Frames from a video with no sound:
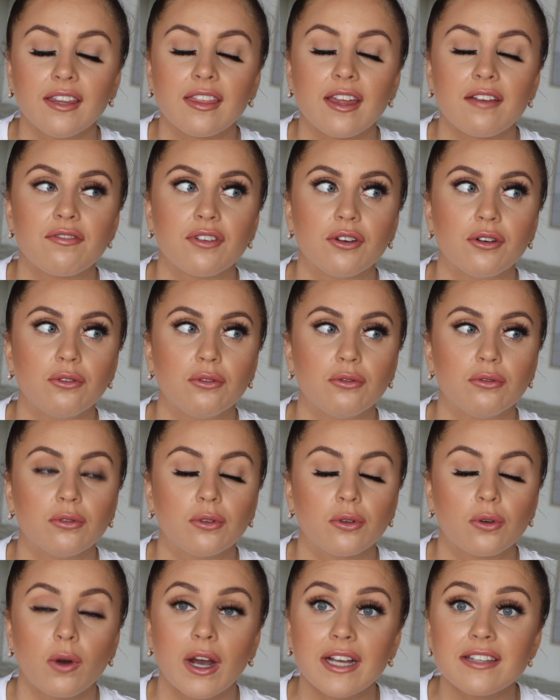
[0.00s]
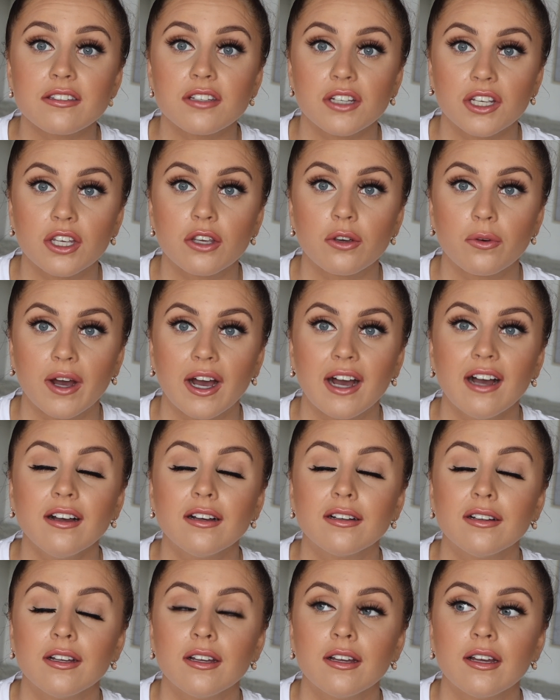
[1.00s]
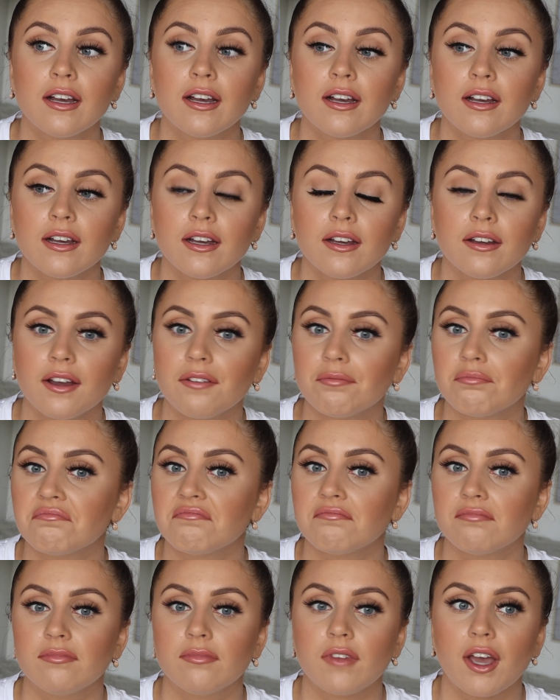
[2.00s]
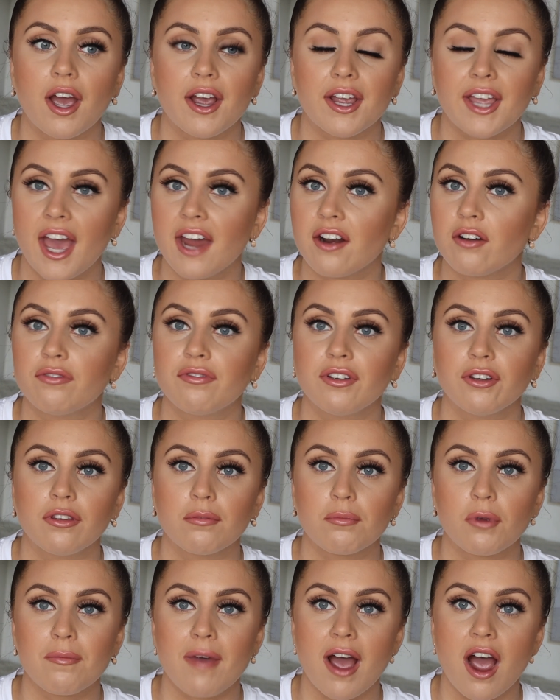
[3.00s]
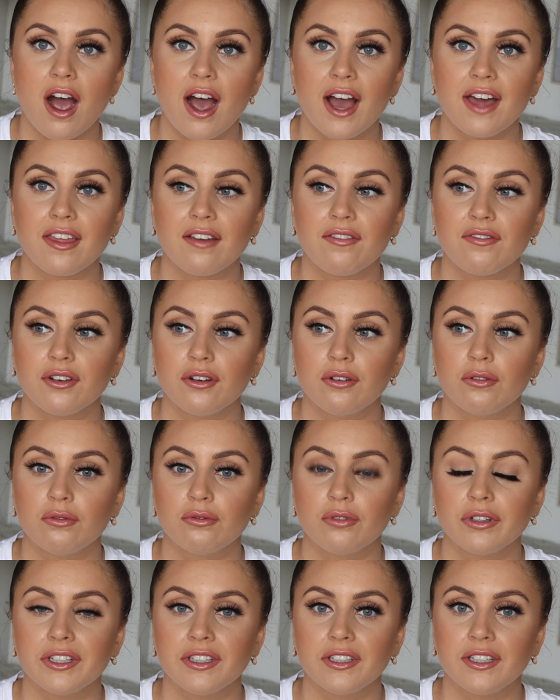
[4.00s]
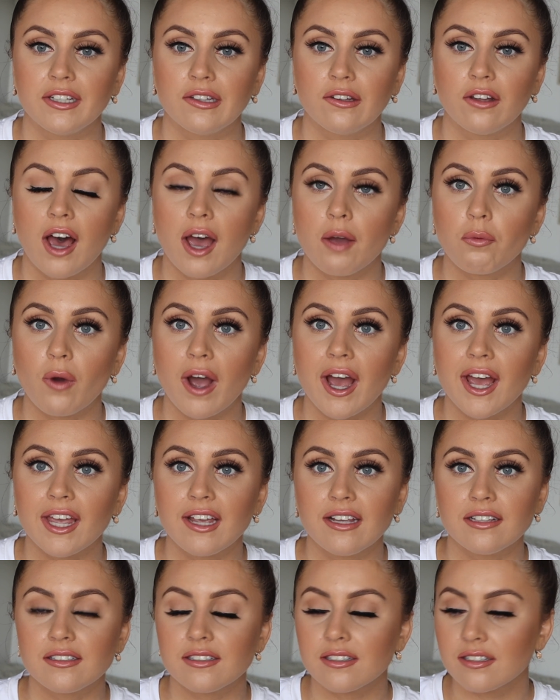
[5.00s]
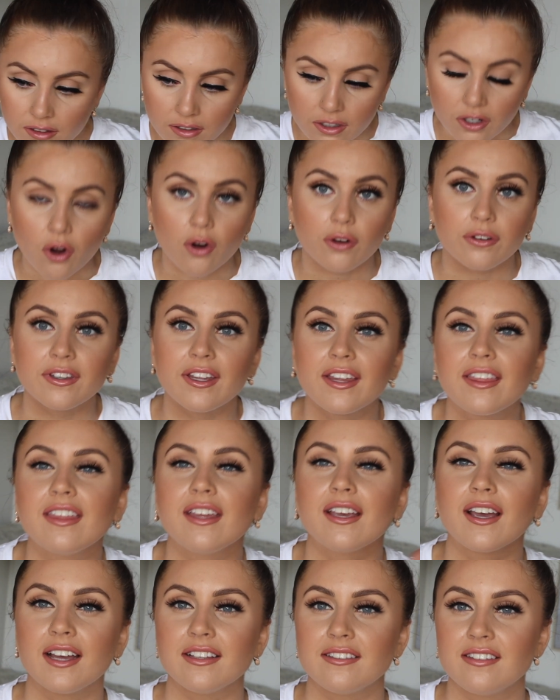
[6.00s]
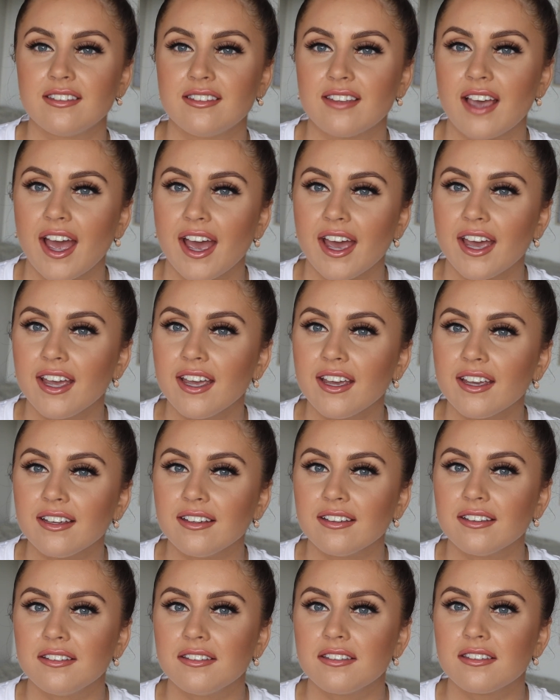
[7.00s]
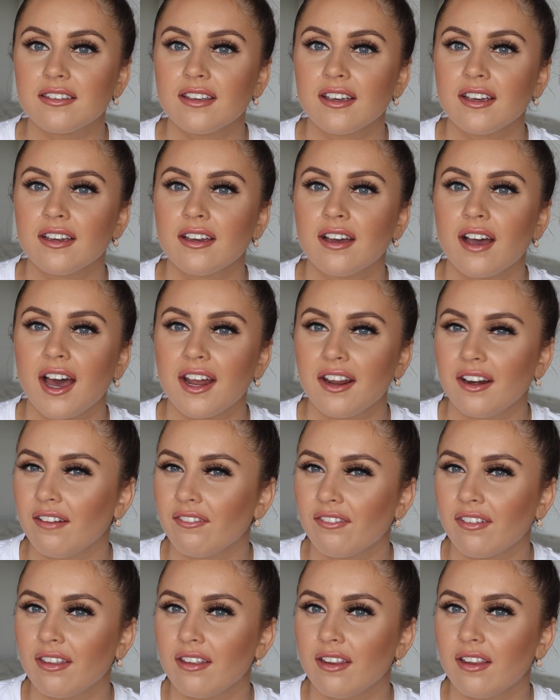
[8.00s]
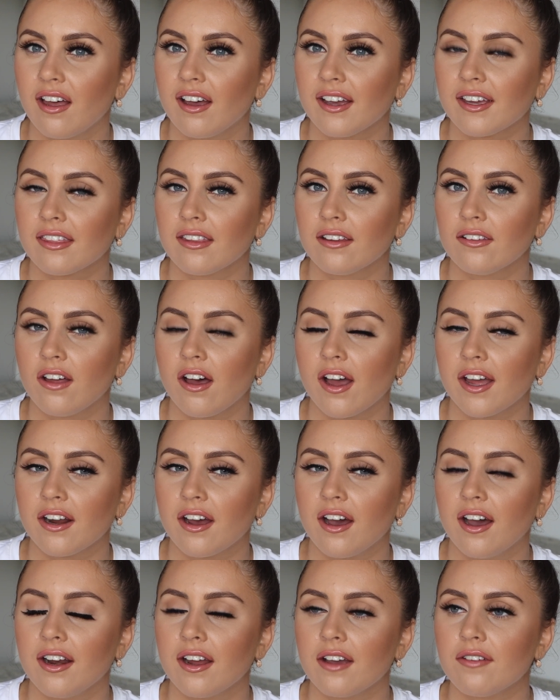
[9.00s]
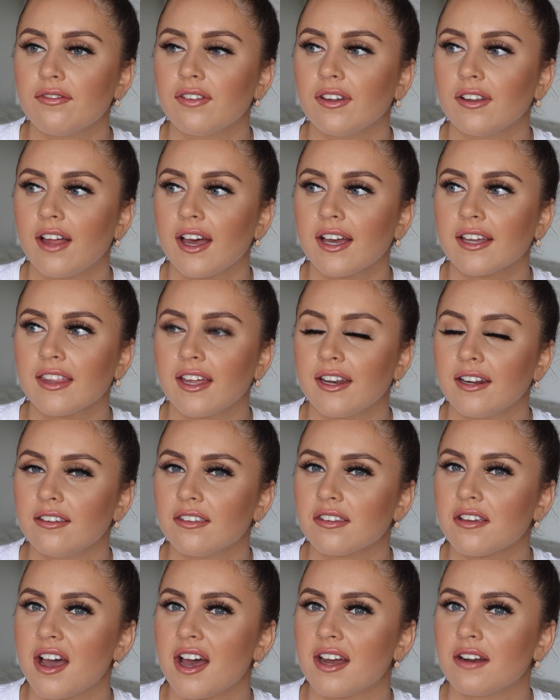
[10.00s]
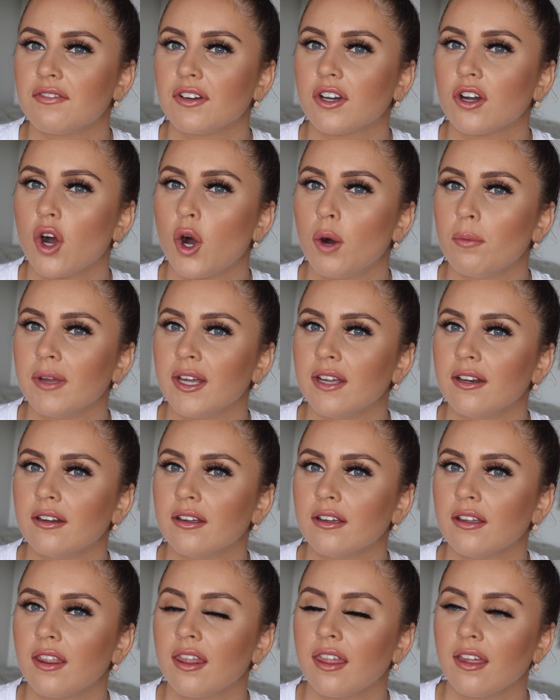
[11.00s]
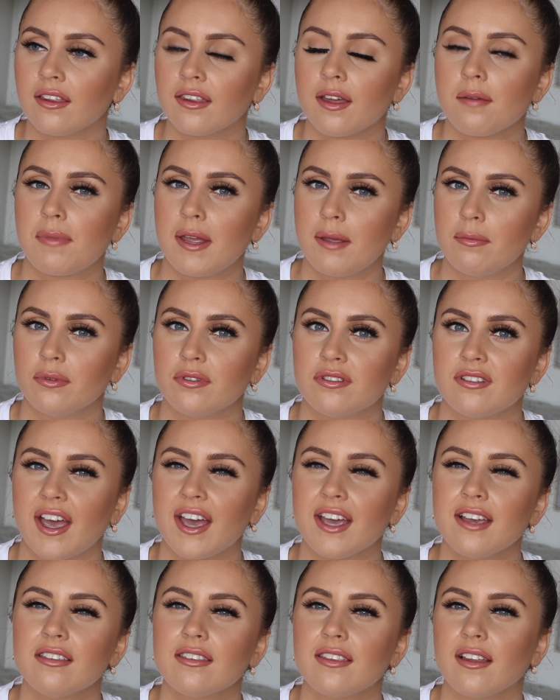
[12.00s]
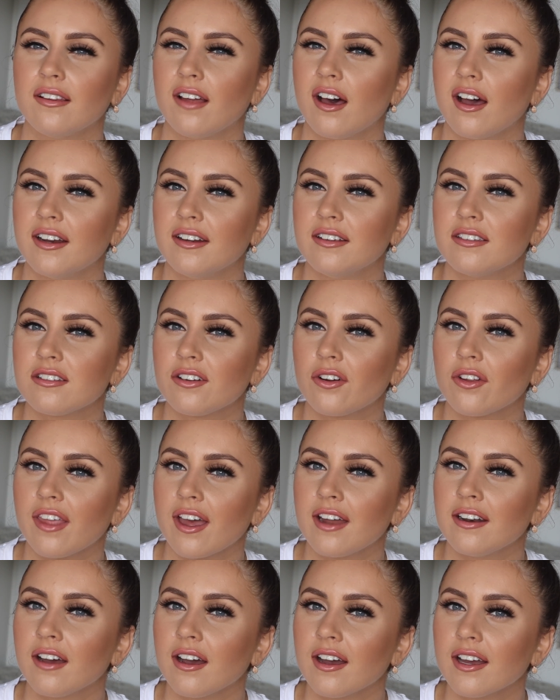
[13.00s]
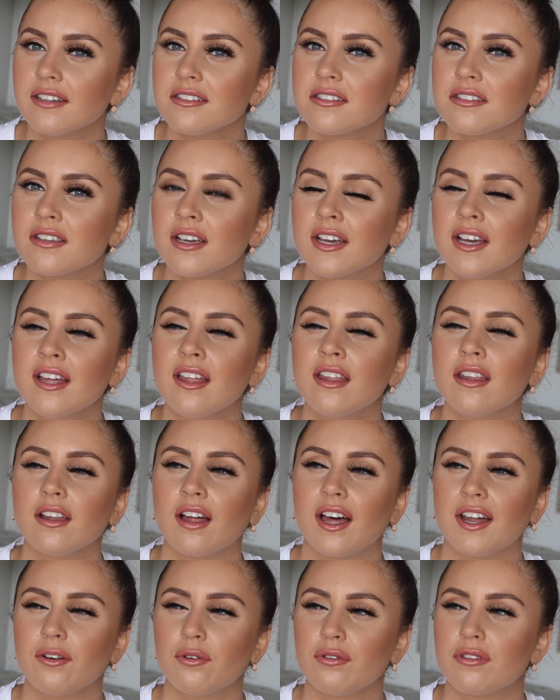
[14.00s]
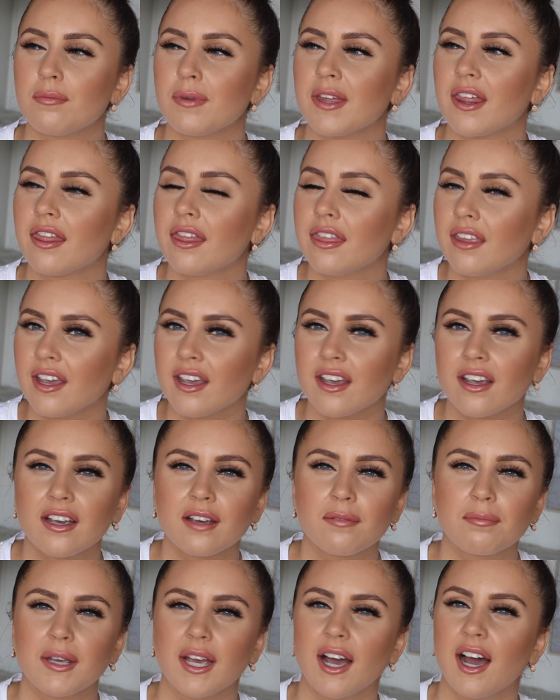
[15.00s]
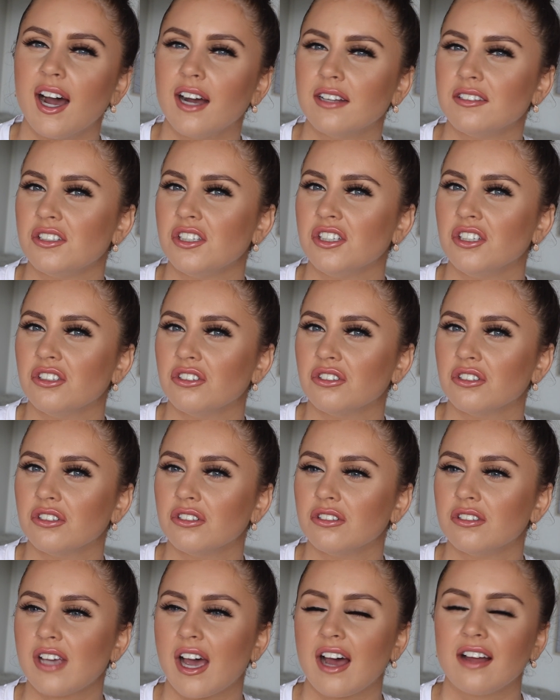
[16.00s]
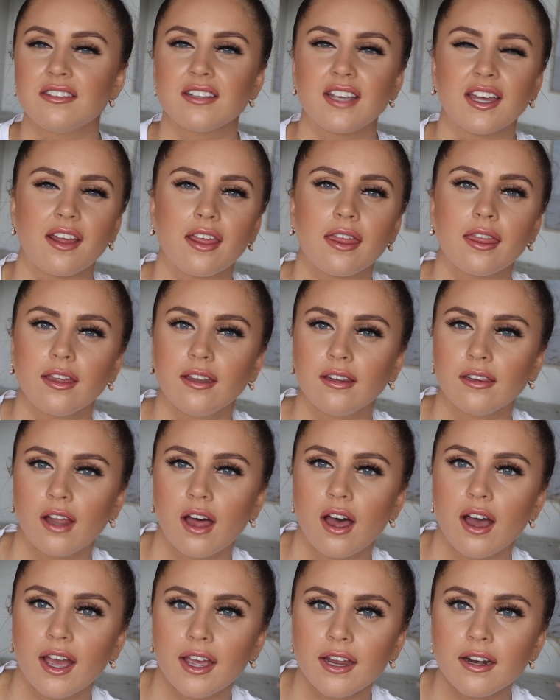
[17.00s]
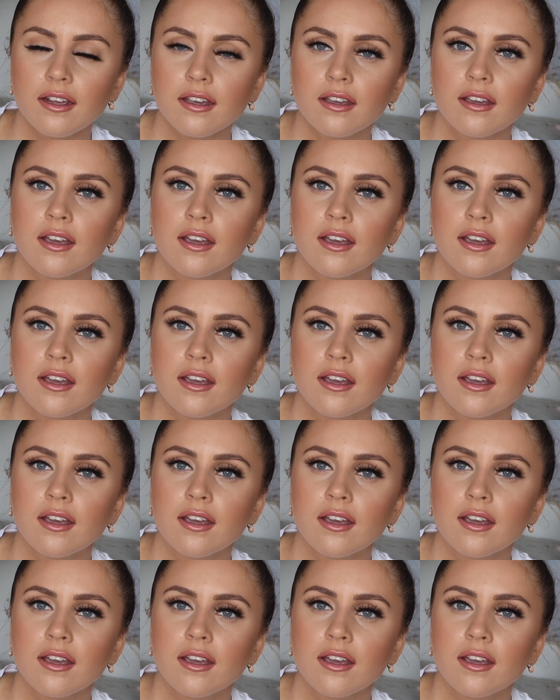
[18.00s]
They feel quite secure. I cannot feel them on my eye. They feel really lightweight. The only thing I'd say is I didn't really like the liner, and I feel like that is kind of a common thing that people say is the liner's not that nice. The liner was a bit thick, a bit hard to use, hard to get a thin line.